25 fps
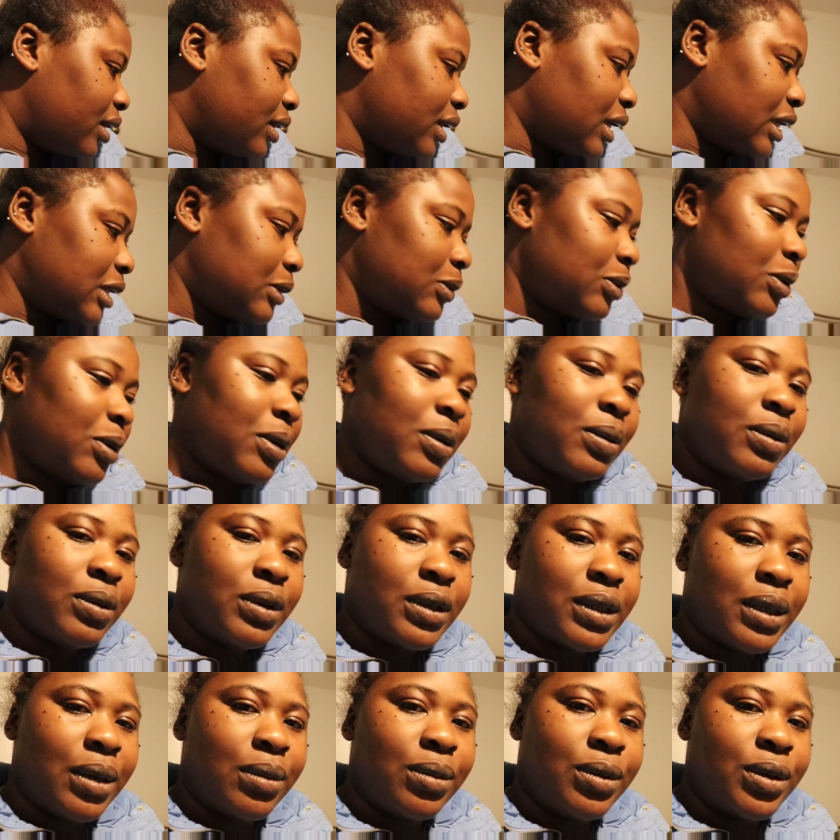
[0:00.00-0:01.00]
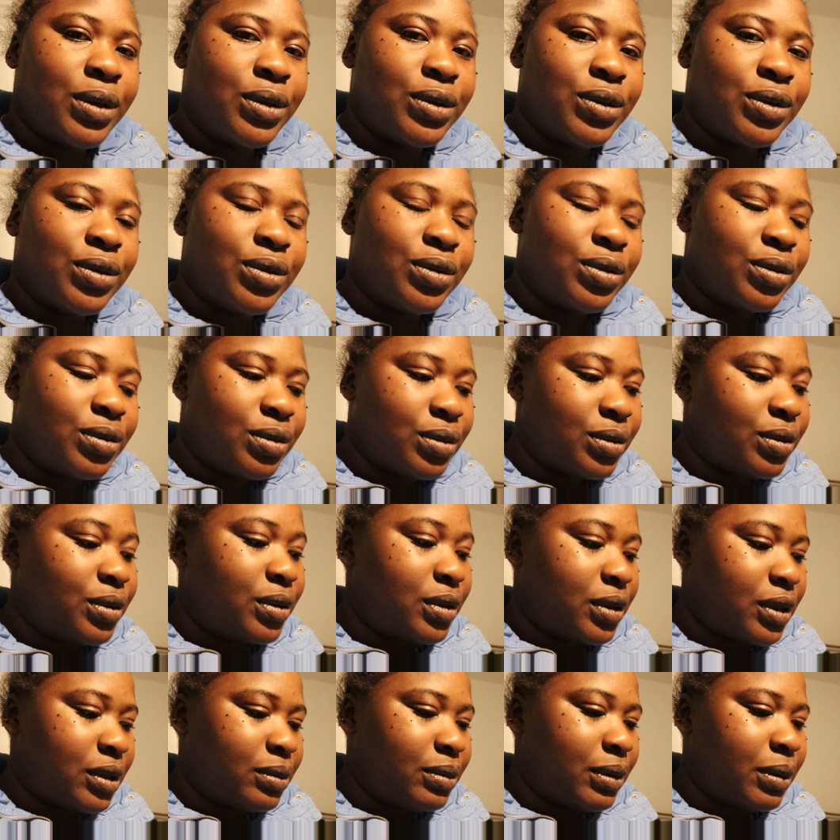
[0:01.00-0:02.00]
That's probably what I'm going to do.
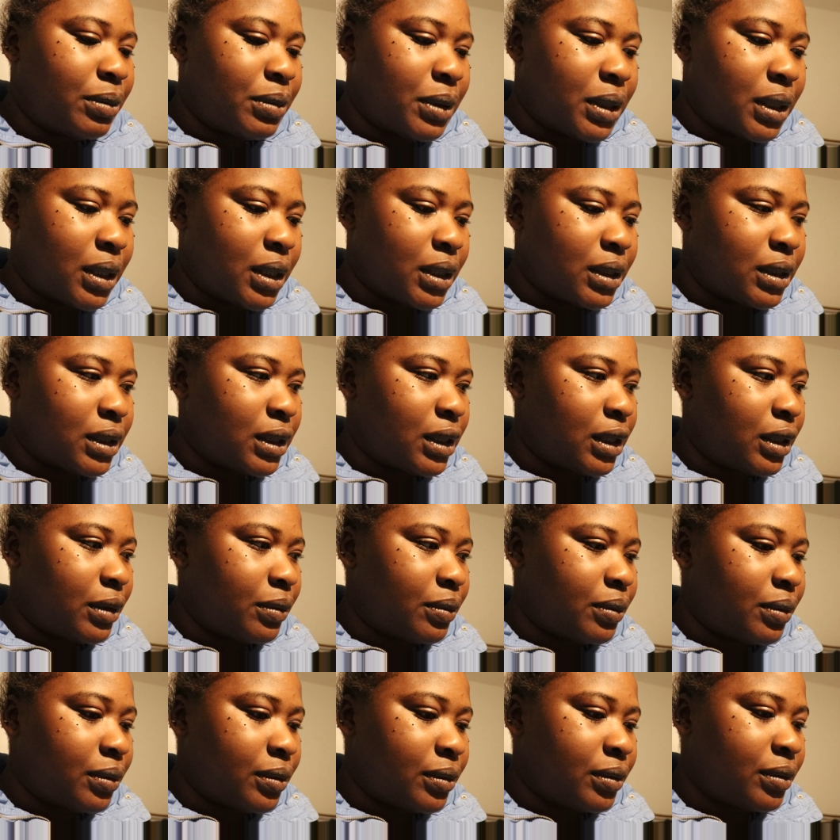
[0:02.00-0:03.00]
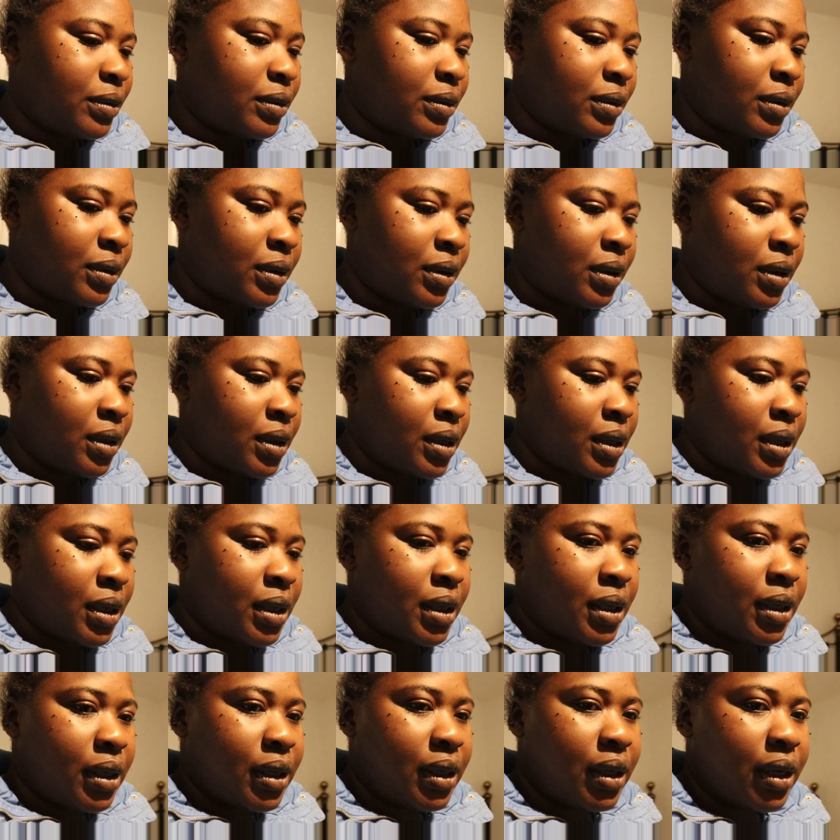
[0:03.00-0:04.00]
Dust my bed and sleep.
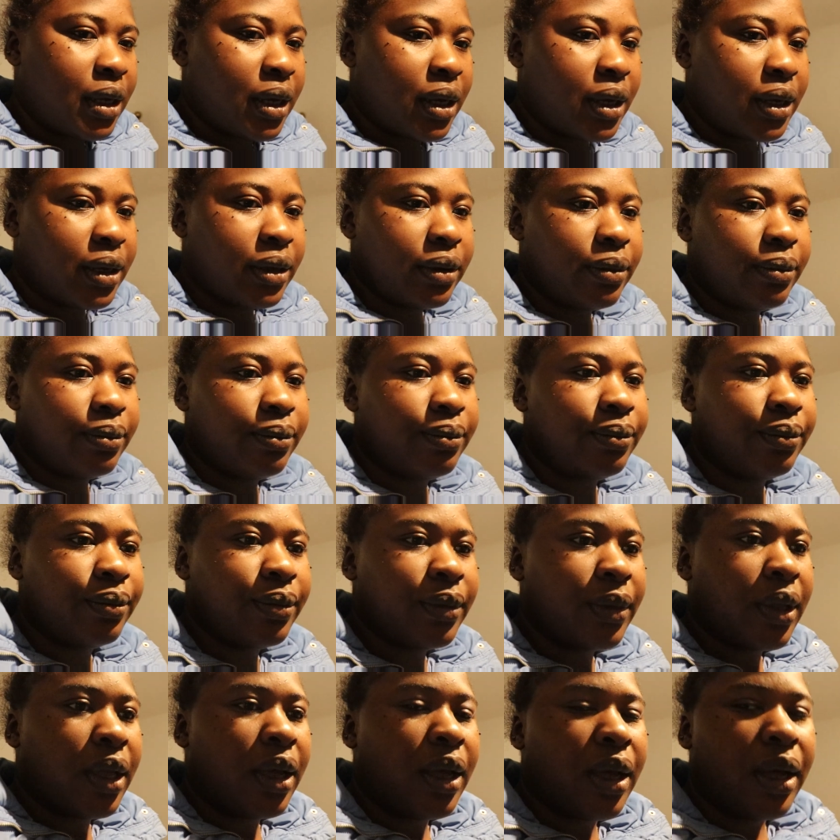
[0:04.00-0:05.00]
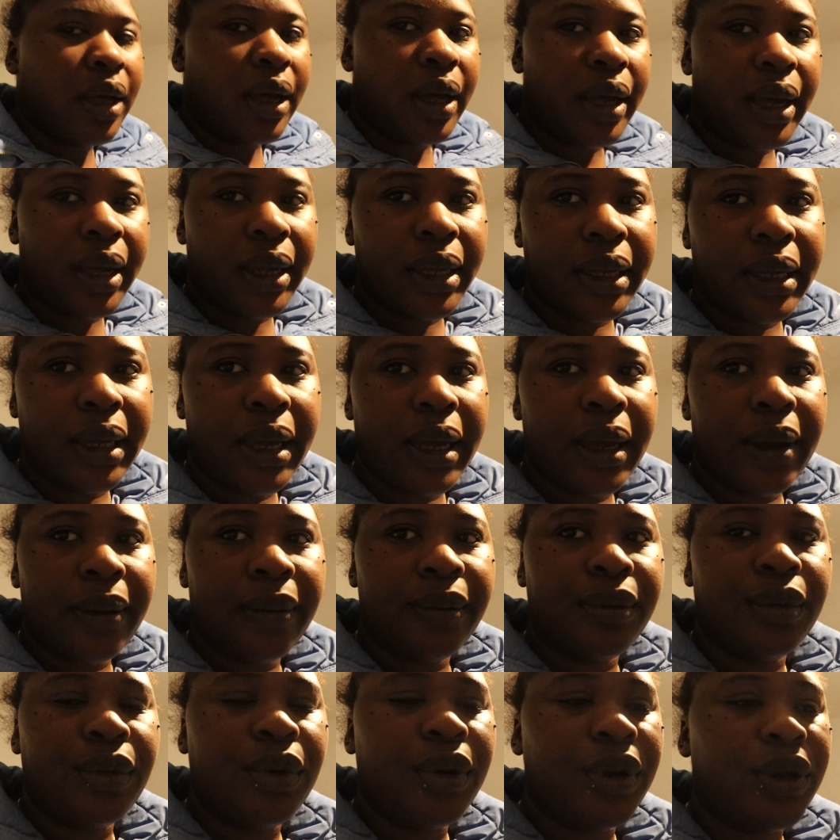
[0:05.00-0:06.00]
Yeah. I
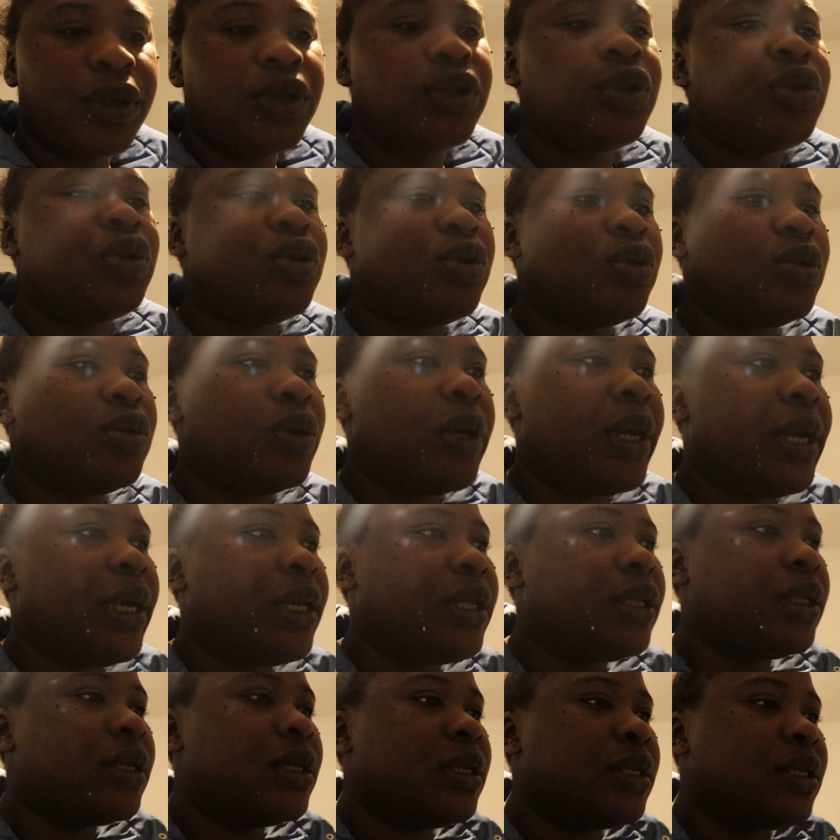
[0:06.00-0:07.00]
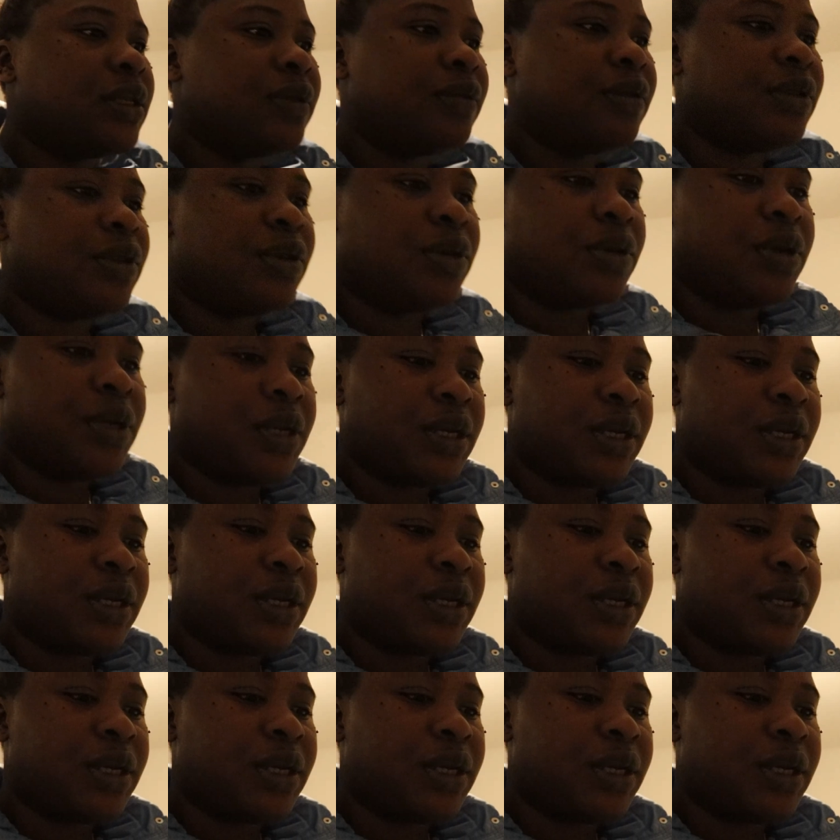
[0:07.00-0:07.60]
am going to end this video